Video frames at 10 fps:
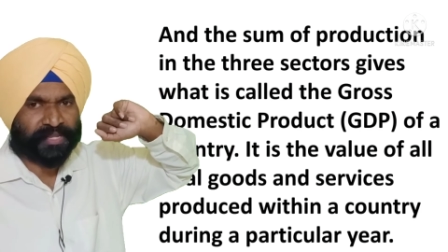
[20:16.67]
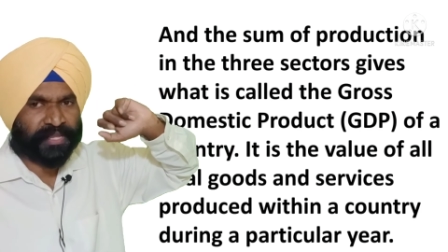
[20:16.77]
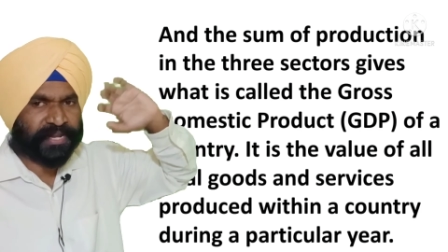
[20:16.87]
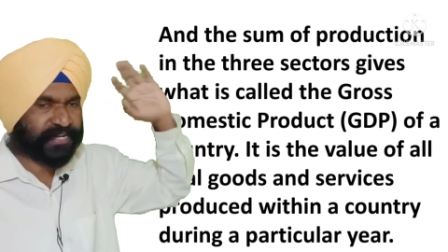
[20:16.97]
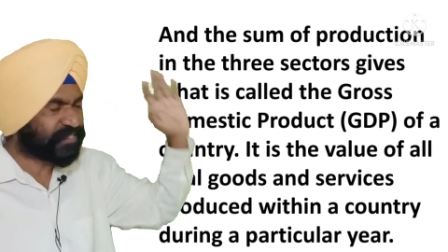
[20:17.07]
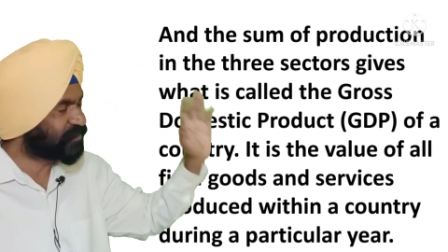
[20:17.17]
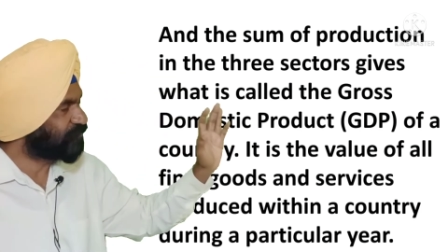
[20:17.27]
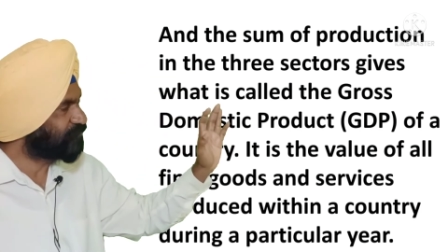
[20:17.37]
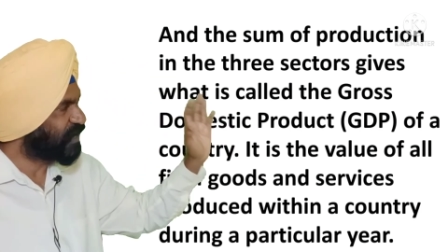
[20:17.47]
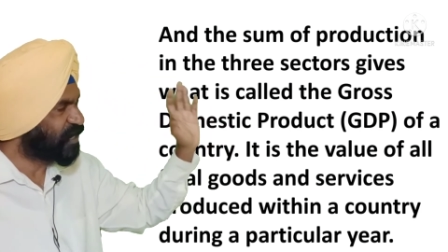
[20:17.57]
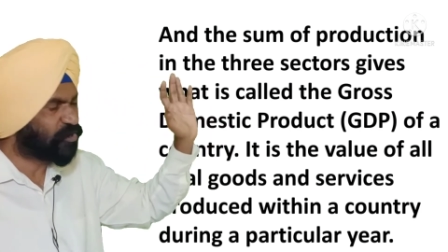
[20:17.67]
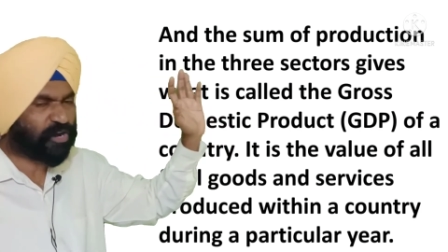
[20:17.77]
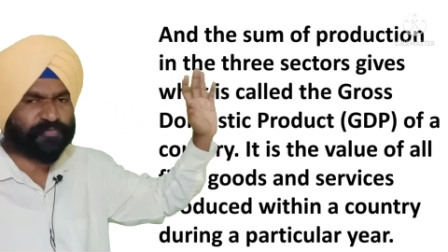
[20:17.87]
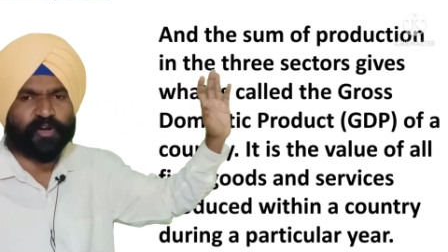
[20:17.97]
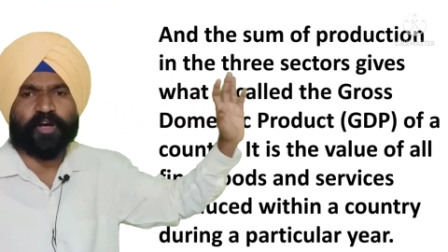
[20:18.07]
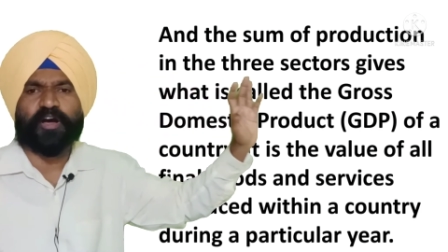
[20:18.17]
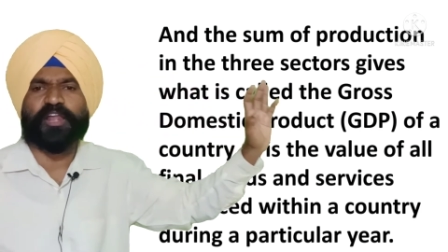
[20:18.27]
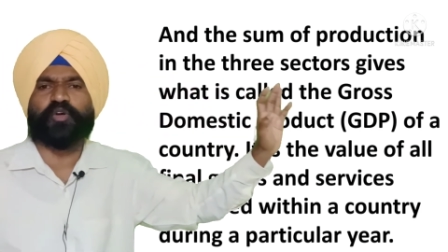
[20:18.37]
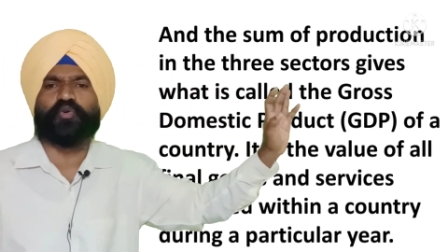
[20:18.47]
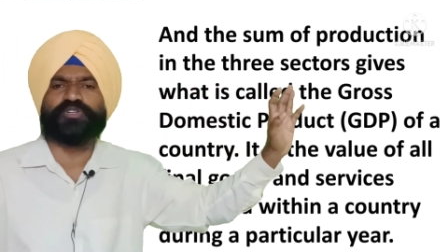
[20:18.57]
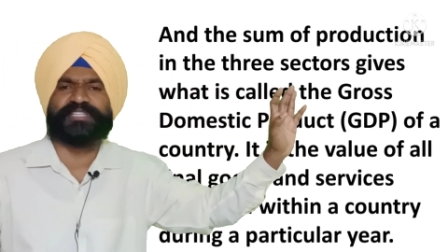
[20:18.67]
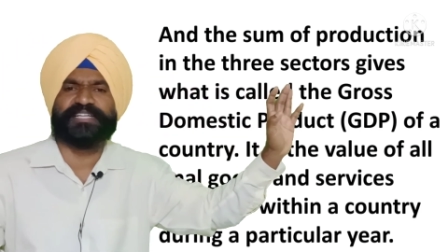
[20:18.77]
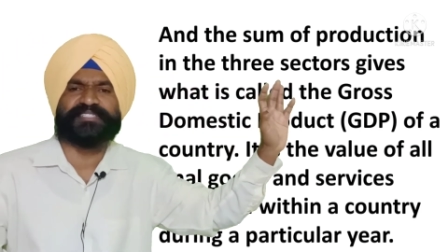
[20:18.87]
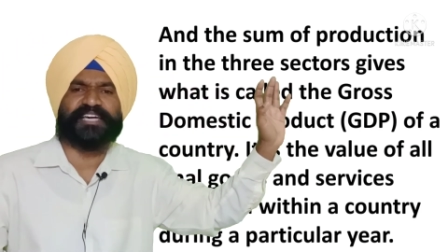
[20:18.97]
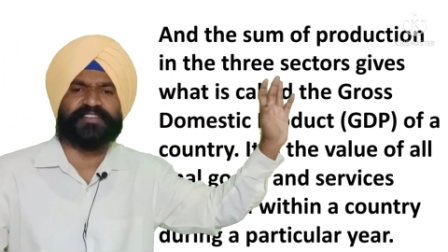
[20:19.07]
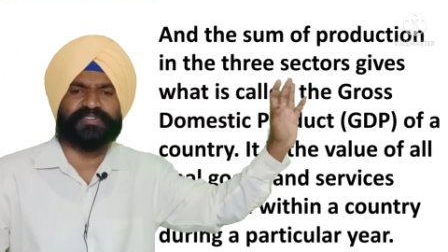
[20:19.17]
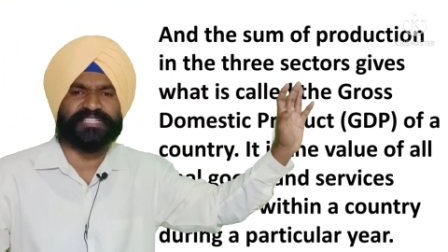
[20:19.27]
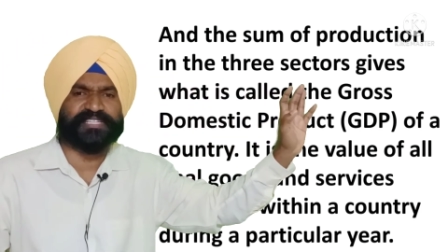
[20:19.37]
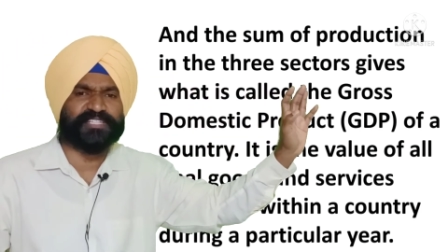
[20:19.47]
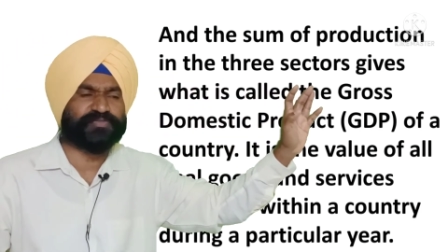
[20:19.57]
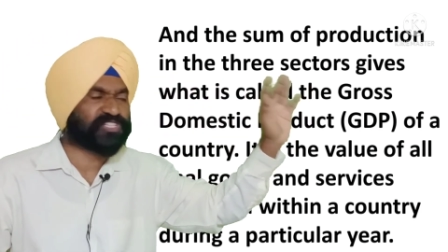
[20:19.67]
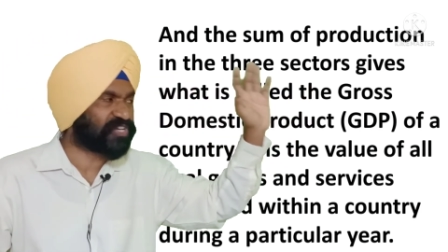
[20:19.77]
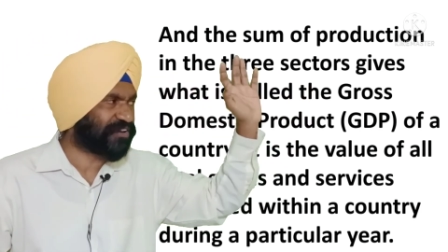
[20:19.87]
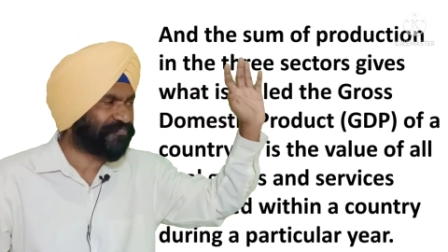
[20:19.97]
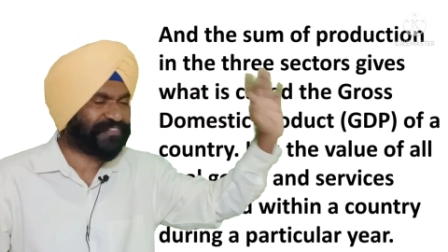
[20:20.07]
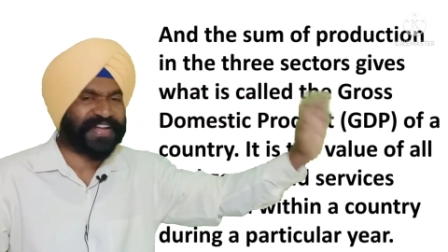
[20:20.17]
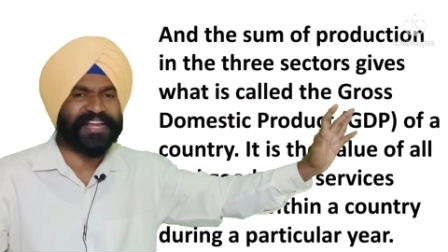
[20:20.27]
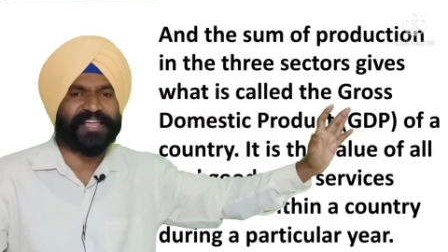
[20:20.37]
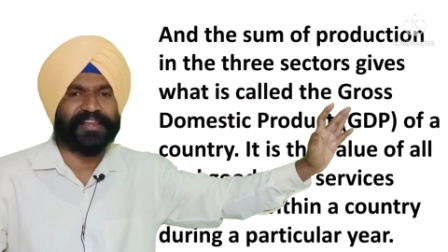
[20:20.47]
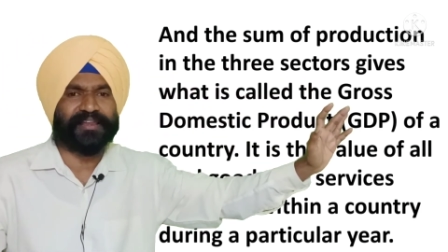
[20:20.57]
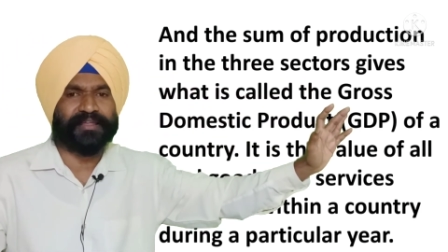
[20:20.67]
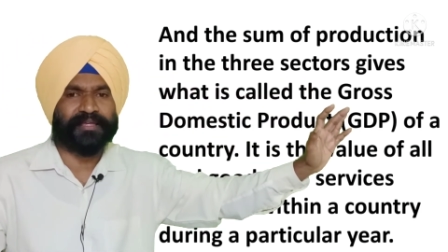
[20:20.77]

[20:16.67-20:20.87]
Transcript: It is the value of all goods and services which are final